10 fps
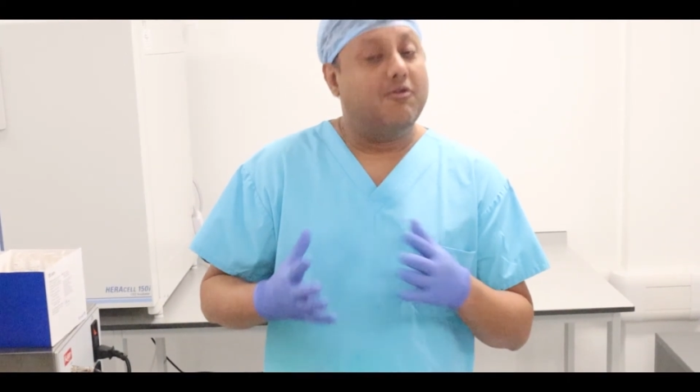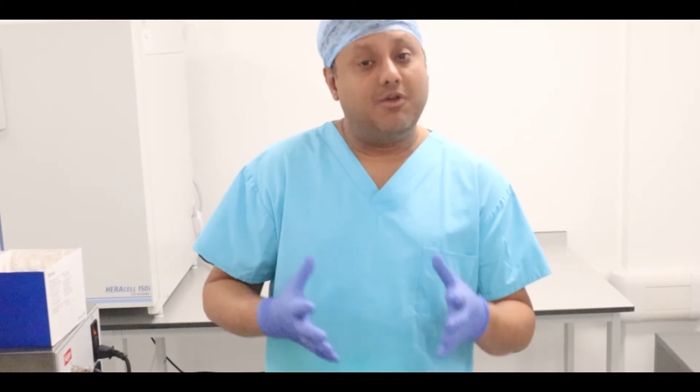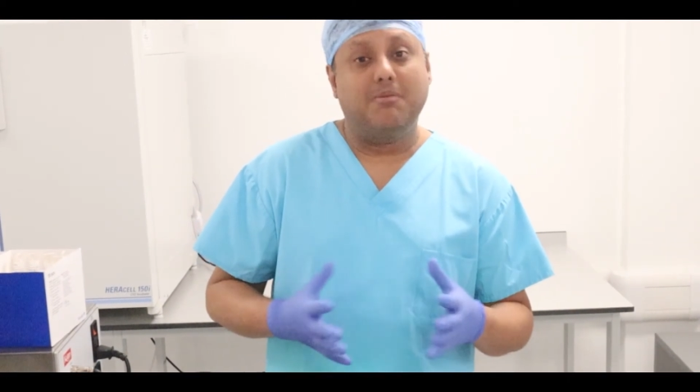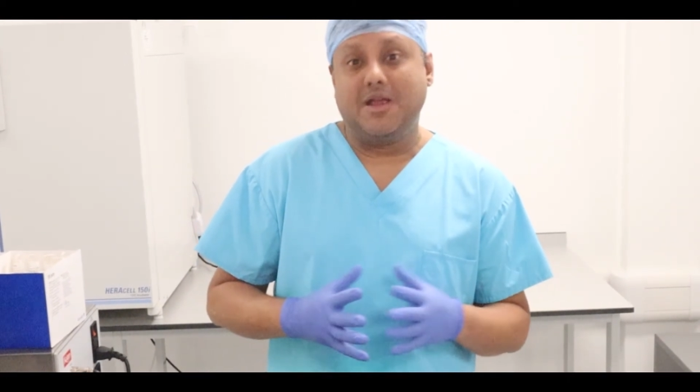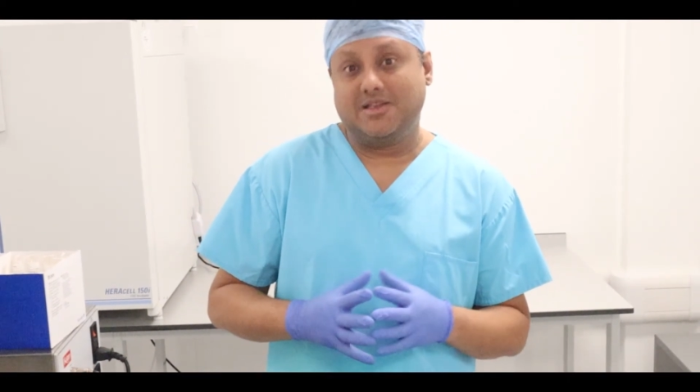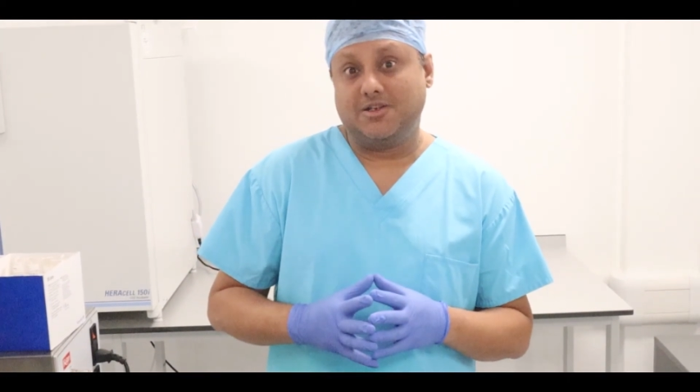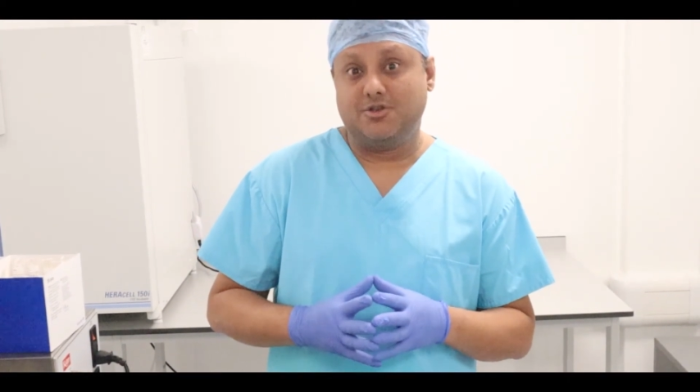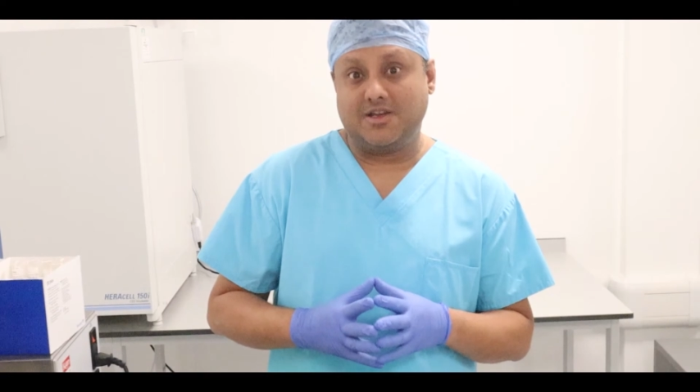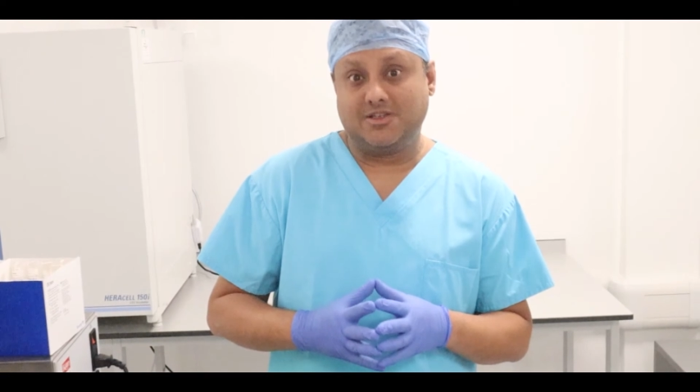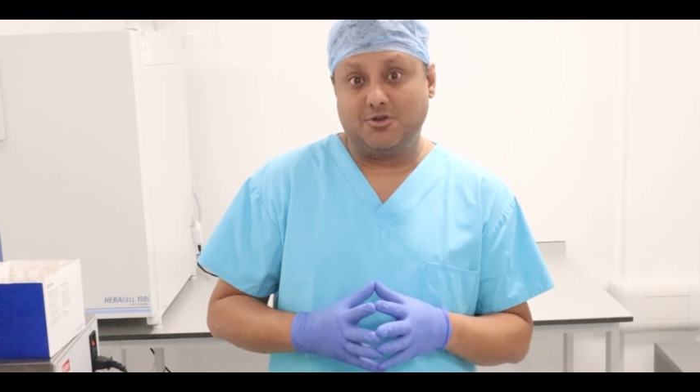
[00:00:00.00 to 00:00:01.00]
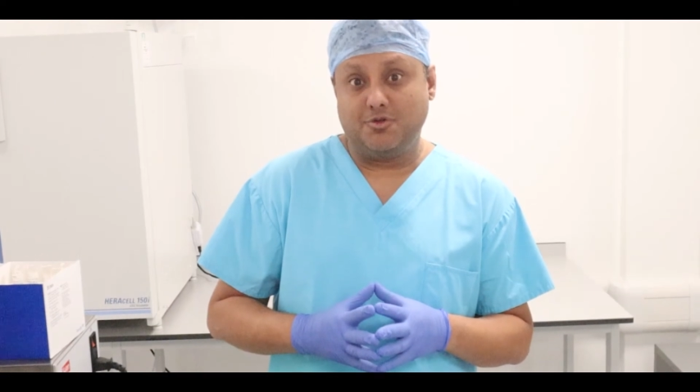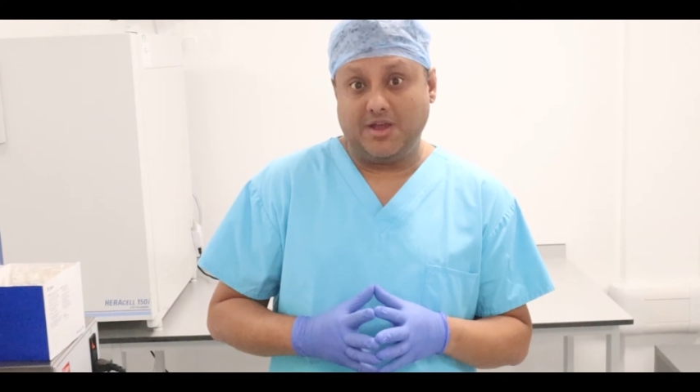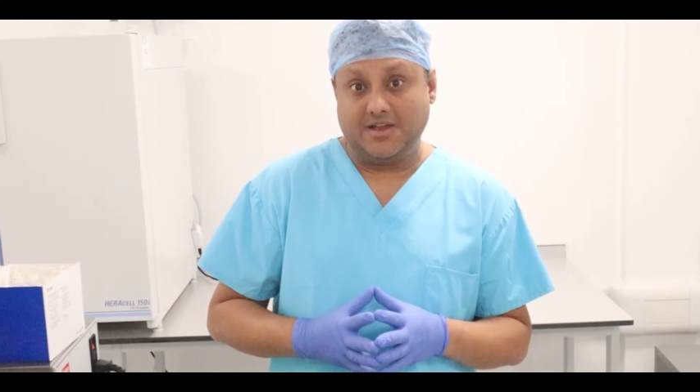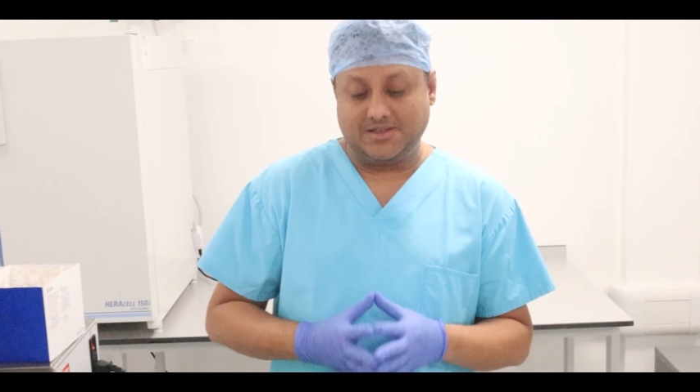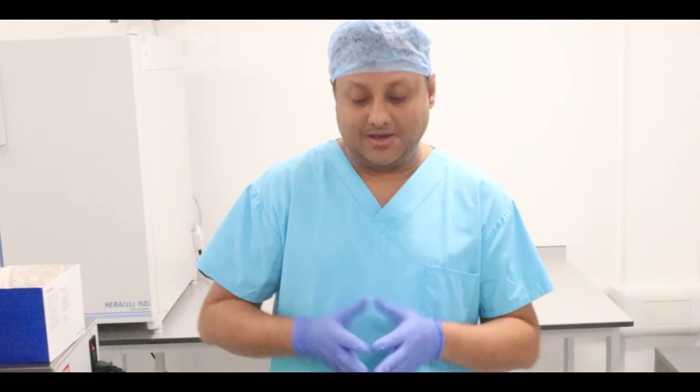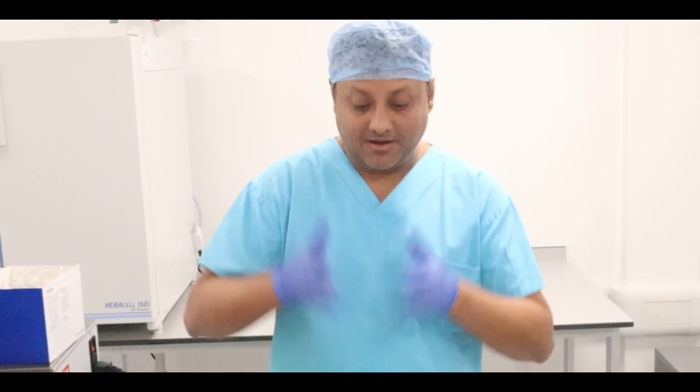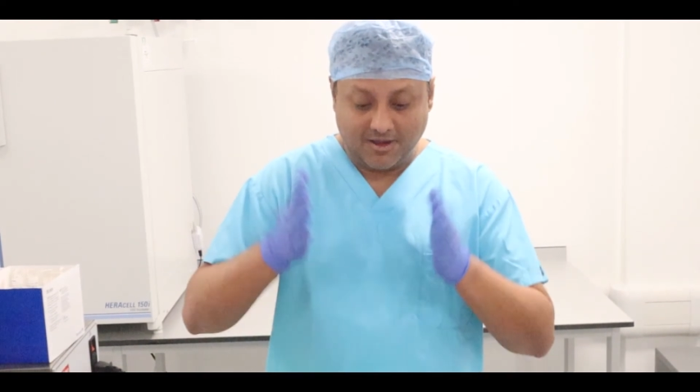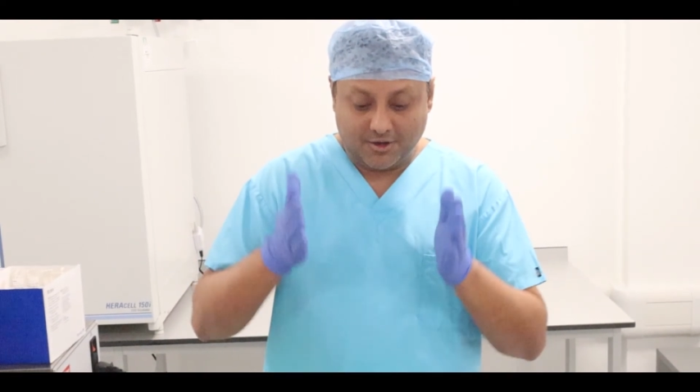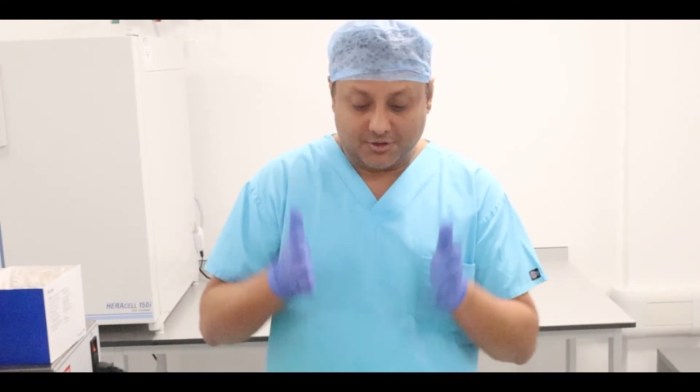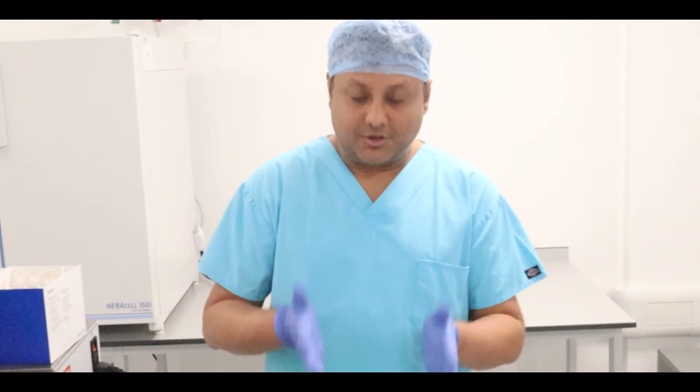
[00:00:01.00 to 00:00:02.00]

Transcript: we may suggest to do ICSI.